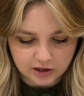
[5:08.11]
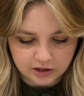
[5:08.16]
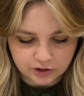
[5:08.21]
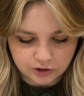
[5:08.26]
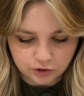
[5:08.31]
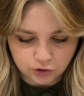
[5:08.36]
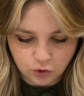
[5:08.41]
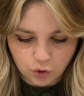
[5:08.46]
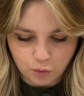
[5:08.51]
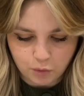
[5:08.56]
I
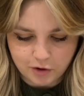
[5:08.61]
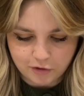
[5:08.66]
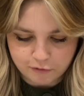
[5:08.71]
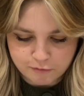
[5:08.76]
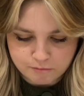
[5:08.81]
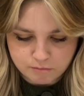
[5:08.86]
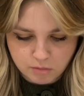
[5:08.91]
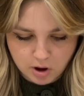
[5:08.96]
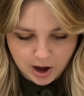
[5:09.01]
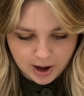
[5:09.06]
saw
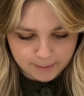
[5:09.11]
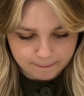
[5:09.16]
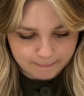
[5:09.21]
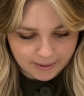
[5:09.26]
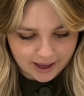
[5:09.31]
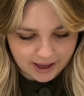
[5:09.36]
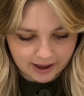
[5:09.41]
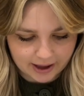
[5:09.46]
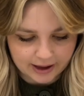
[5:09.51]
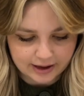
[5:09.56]
with my
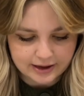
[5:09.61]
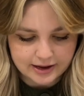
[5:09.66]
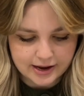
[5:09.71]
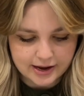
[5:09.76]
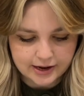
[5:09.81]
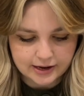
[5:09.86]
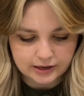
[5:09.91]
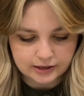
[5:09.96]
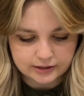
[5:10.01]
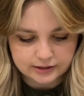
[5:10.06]
pair
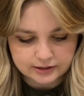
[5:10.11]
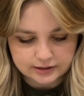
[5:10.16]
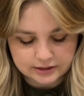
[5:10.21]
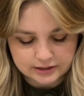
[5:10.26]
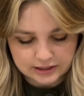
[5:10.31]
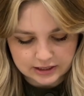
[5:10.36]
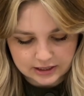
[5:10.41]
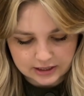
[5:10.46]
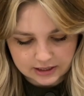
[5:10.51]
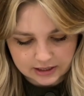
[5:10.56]
is
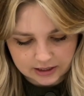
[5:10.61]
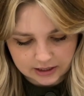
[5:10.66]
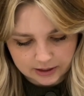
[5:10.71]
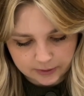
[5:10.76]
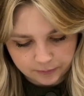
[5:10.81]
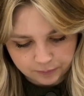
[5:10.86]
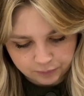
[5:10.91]
the